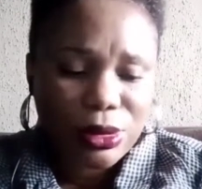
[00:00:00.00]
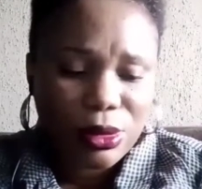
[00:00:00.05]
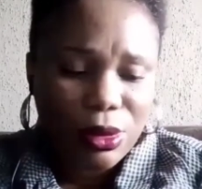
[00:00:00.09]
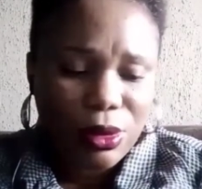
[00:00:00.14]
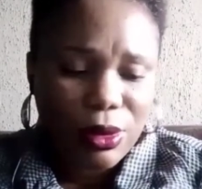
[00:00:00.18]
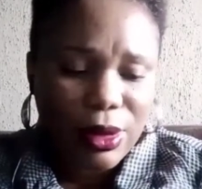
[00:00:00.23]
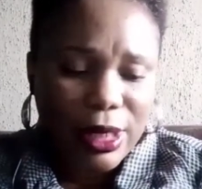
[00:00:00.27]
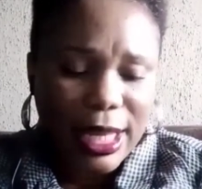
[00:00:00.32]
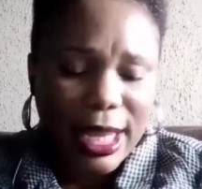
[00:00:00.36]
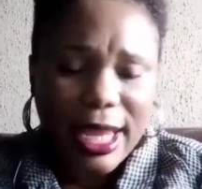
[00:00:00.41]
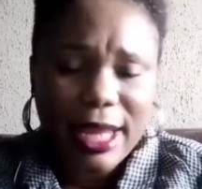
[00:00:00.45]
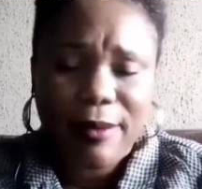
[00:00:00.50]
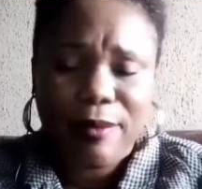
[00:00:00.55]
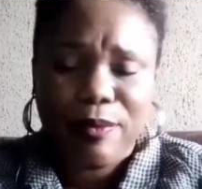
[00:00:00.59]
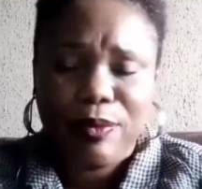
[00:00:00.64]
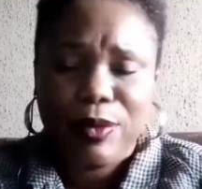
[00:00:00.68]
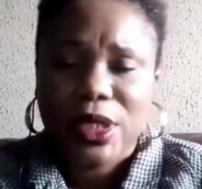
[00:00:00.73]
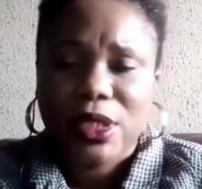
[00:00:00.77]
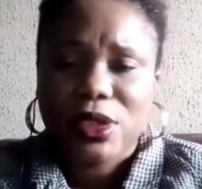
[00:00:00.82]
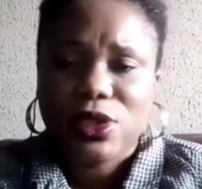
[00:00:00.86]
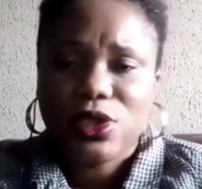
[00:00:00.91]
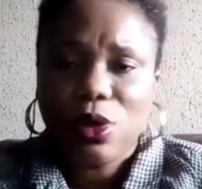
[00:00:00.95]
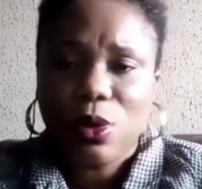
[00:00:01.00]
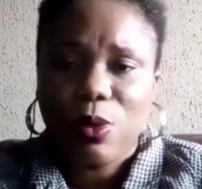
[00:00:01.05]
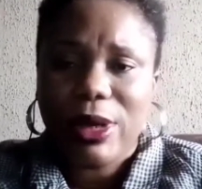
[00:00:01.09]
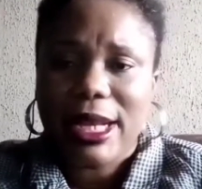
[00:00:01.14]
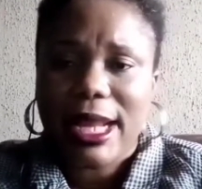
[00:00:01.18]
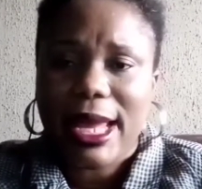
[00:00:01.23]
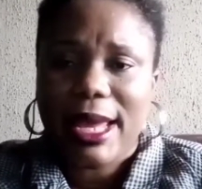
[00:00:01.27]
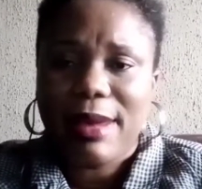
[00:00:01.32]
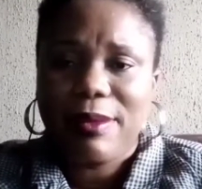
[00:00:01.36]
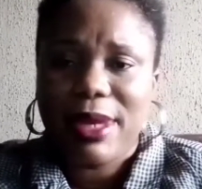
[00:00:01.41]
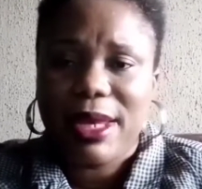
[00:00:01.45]
Okay, so when
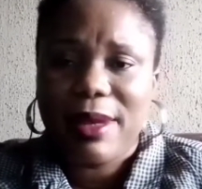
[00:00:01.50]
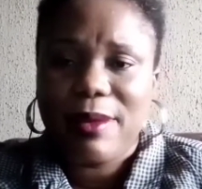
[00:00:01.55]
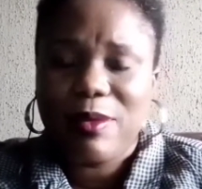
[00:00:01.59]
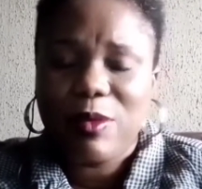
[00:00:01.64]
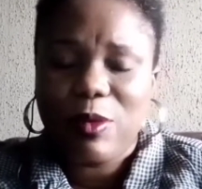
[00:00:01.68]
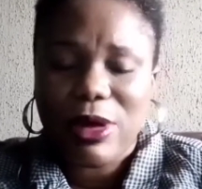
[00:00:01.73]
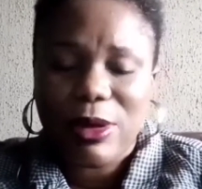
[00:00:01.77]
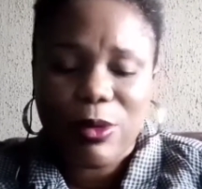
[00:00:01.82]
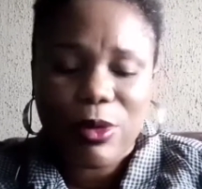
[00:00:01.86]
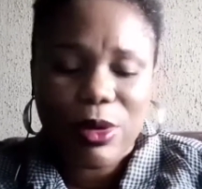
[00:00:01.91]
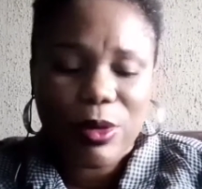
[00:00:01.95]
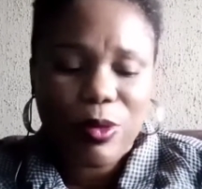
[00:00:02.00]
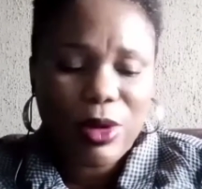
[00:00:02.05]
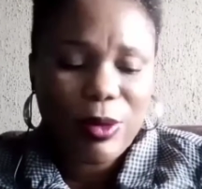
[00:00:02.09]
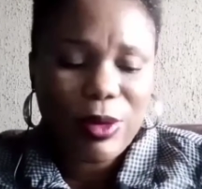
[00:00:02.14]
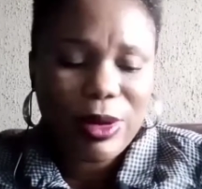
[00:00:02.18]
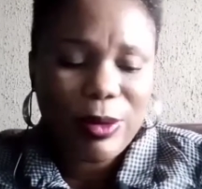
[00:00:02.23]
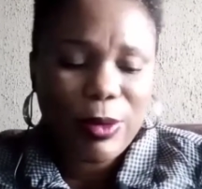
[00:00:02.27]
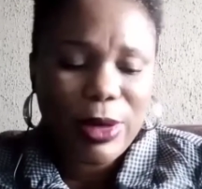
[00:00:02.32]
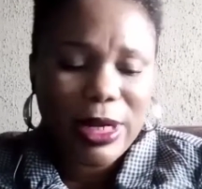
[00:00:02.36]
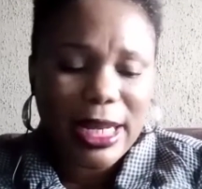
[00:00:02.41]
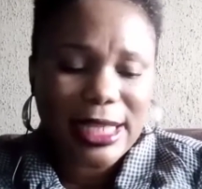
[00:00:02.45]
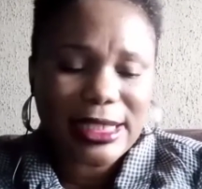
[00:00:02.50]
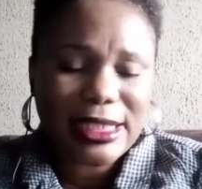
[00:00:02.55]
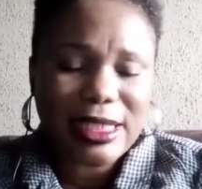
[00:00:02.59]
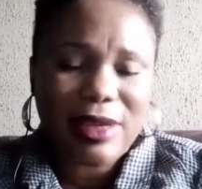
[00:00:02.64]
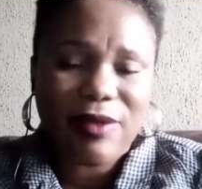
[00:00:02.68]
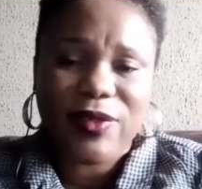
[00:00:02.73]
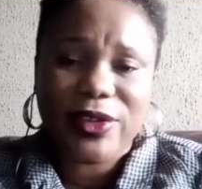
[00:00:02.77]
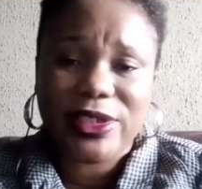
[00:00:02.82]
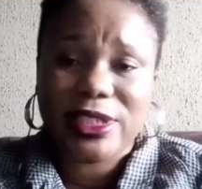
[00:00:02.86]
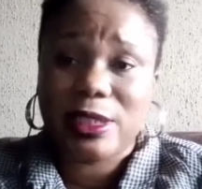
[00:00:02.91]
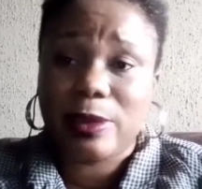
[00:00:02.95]
I say
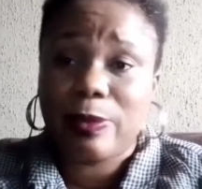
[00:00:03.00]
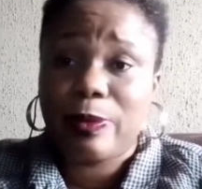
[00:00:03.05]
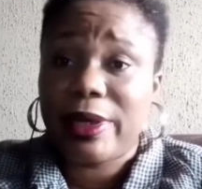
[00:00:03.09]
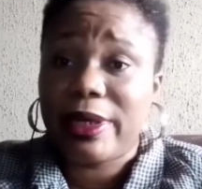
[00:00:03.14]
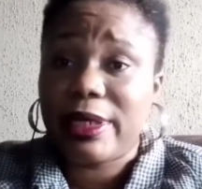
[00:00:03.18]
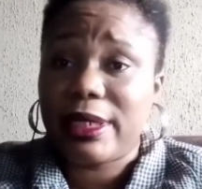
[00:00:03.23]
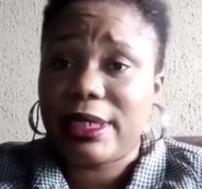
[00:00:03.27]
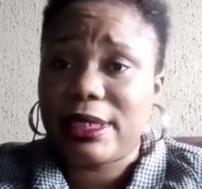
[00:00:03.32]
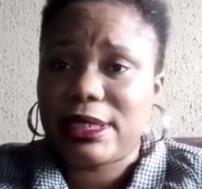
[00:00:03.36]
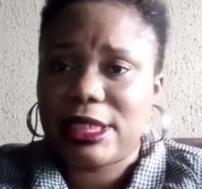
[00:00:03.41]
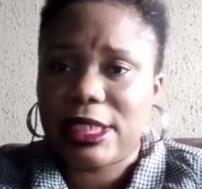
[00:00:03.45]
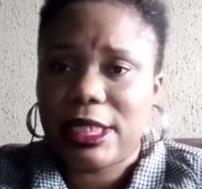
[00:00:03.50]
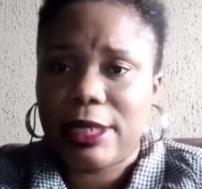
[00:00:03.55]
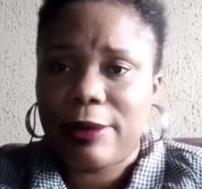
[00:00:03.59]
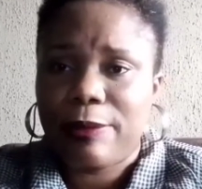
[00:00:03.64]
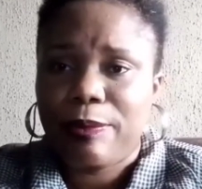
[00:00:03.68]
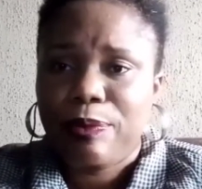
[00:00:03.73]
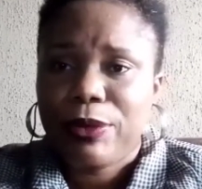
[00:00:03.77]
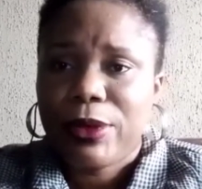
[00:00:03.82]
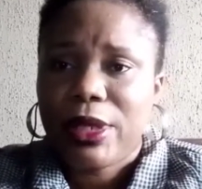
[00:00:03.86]
visibility,